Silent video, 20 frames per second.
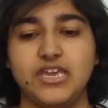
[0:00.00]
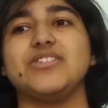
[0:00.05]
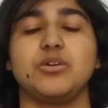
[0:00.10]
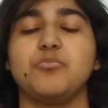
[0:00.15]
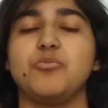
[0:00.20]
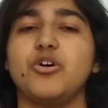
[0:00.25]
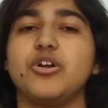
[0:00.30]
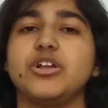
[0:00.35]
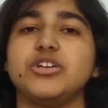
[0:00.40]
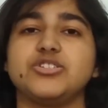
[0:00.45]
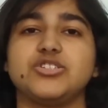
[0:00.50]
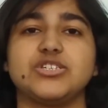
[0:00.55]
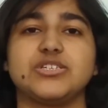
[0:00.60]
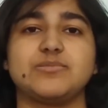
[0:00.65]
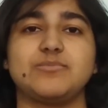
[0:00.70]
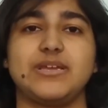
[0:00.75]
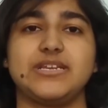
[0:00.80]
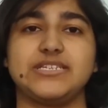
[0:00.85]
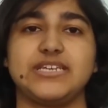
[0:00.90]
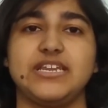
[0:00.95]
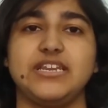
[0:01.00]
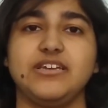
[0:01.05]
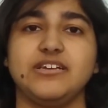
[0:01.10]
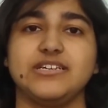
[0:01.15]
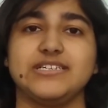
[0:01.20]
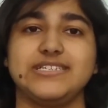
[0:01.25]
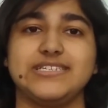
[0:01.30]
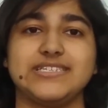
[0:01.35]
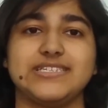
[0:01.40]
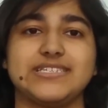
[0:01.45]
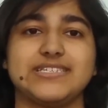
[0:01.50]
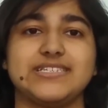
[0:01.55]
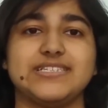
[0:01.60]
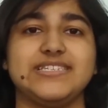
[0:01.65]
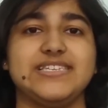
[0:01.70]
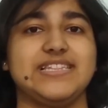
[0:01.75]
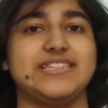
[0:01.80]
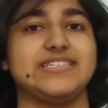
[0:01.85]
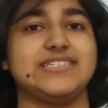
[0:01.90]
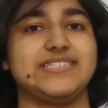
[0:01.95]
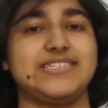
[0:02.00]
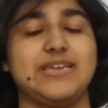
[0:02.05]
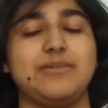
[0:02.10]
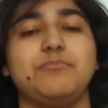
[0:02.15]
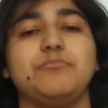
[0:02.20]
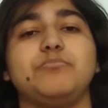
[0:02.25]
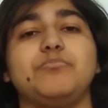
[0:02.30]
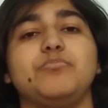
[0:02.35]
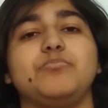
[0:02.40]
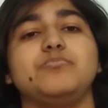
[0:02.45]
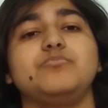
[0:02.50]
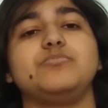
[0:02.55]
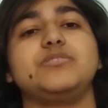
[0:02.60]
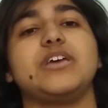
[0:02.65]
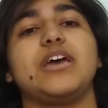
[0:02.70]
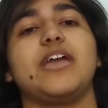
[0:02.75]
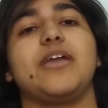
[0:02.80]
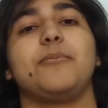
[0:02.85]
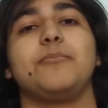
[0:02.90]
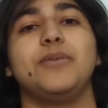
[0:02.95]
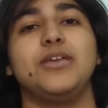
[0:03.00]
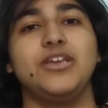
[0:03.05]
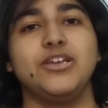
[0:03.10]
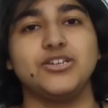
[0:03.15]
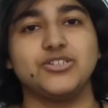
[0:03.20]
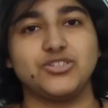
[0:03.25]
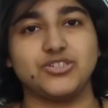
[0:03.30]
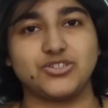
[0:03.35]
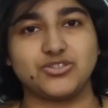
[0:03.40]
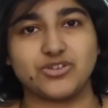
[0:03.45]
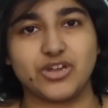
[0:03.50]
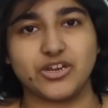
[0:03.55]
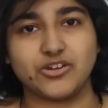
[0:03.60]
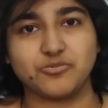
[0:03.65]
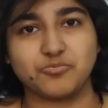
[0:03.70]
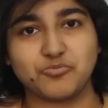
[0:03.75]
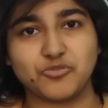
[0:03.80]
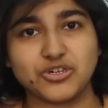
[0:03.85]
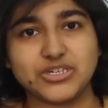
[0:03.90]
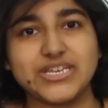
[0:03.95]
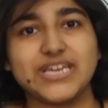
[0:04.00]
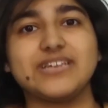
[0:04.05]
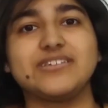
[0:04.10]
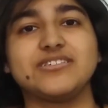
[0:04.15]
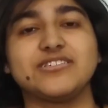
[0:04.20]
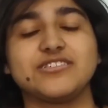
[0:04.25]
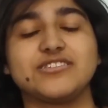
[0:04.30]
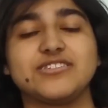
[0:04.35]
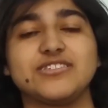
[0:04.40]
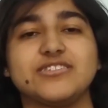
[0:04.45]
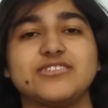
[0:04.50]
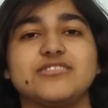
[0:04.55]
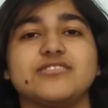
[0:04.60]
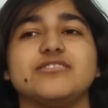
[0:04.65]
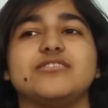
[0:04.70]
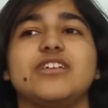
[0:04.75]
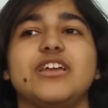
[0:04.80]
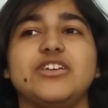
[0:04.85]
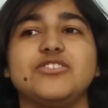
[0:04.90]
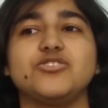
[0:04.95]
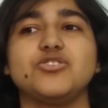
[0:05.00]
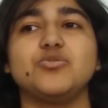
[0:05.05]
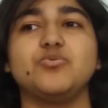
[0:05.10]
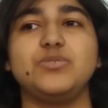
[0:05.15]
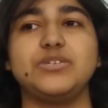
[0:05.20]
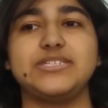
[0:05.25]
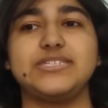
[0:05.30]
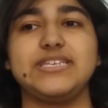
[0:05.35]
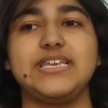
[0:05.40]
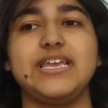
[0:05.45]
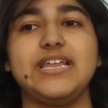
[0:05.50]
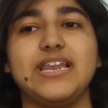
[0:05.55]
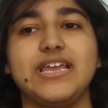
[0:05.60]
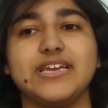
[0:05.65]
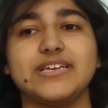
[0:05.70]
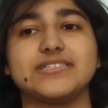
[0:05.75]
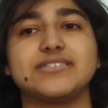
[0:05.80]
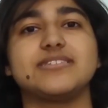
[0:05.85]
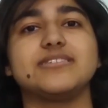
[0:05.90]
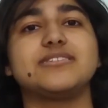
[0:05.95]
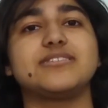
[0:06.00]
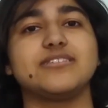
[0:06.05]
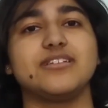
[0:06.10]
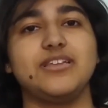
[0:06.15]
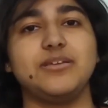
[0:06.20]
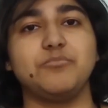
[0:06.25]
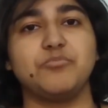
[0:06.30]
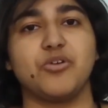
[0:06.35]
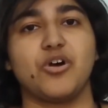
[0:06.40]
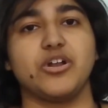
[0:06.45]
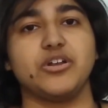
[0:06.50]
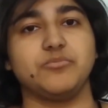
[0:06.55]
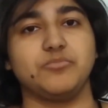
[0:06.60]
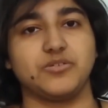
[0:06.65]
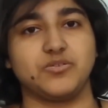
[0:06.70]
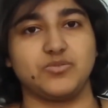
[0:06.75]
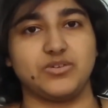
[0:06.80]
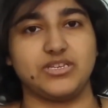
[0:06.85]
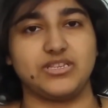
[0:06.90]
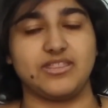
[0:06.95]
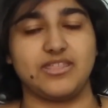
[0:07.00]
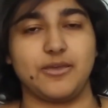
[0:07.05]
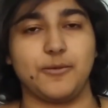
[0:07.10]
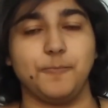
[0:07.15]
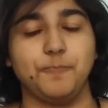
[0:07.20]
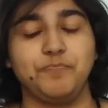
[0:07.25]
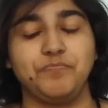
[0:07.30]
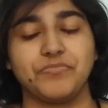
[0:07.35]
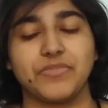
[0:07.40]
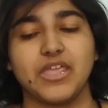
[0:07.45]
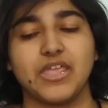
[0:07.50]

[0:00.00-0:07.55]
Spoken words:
Gamora is just maintaining her distance. At the same time, she's trying to protect her sister, and so we see like a sisterly bond between them.